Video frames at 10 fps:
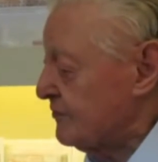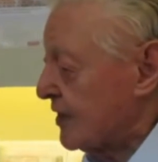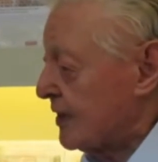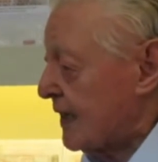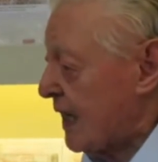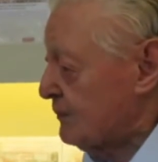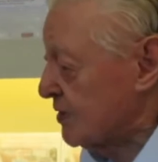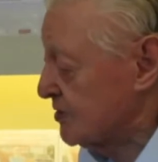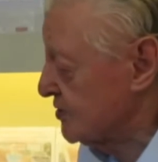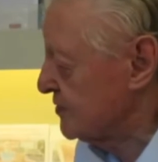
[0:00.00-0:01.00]
of the
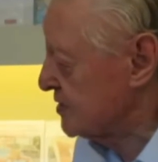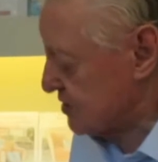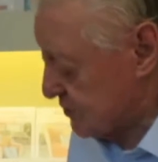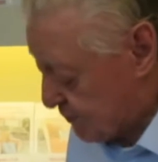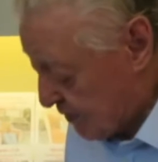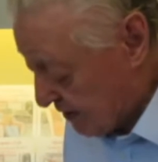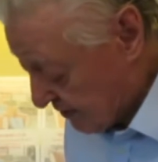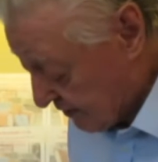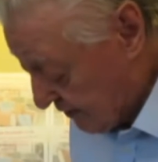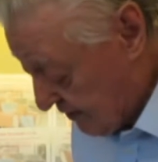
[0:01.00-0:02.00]
clapper to the
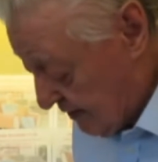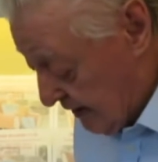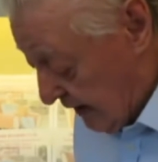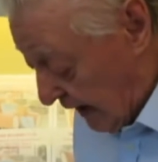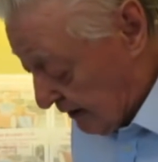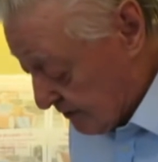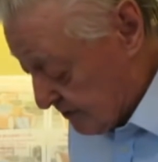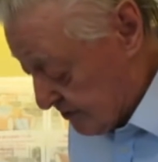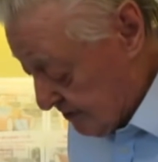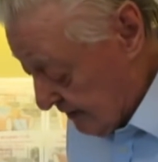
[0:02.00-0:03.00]
spin,
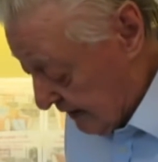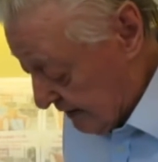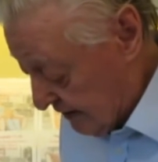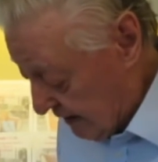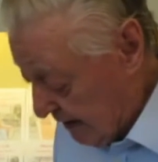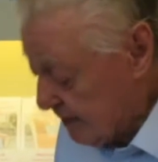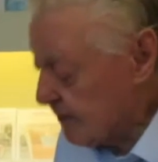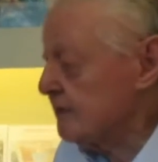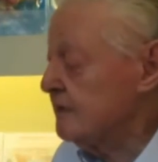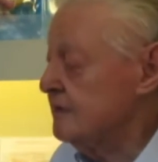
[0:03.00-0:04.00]
out and
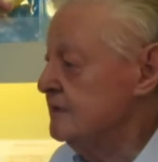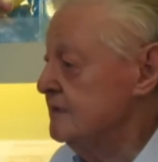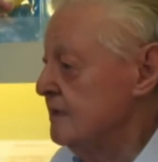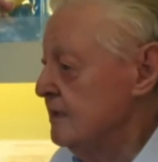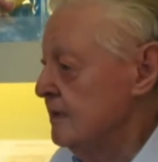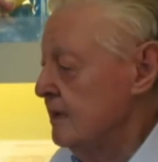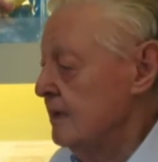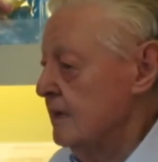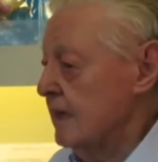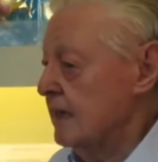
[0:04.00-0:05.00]
in,
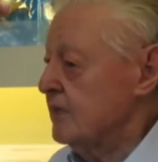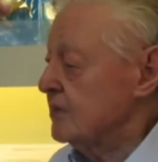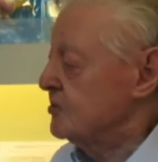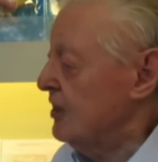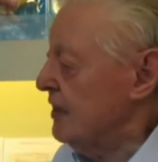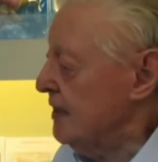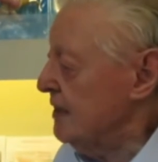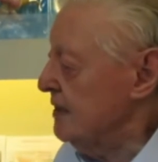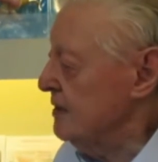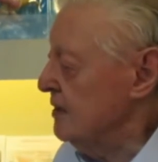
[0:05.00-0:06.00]
and the
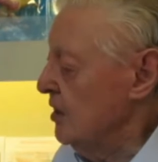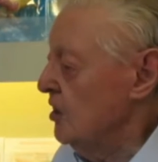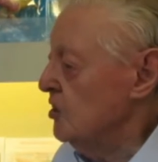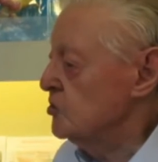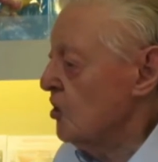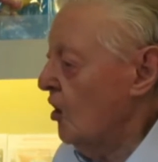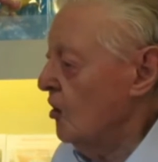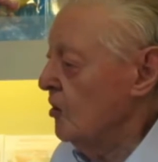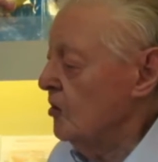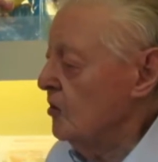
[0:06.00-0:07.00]
ting,
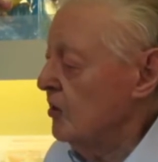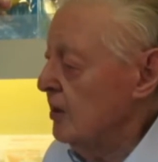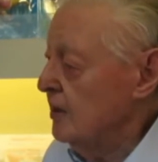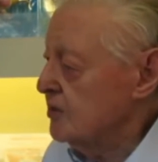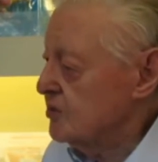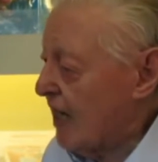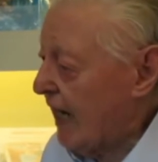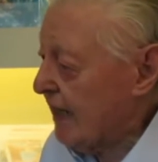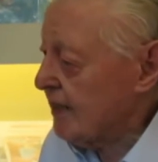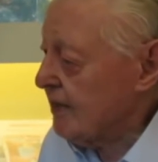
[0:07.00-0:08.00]
tong,
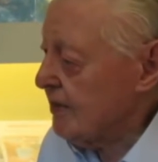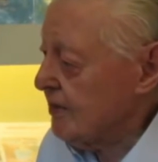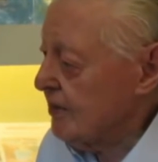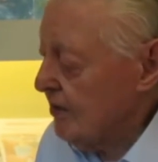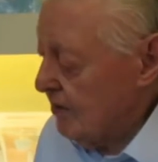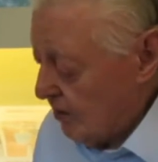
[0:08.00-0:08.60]
tang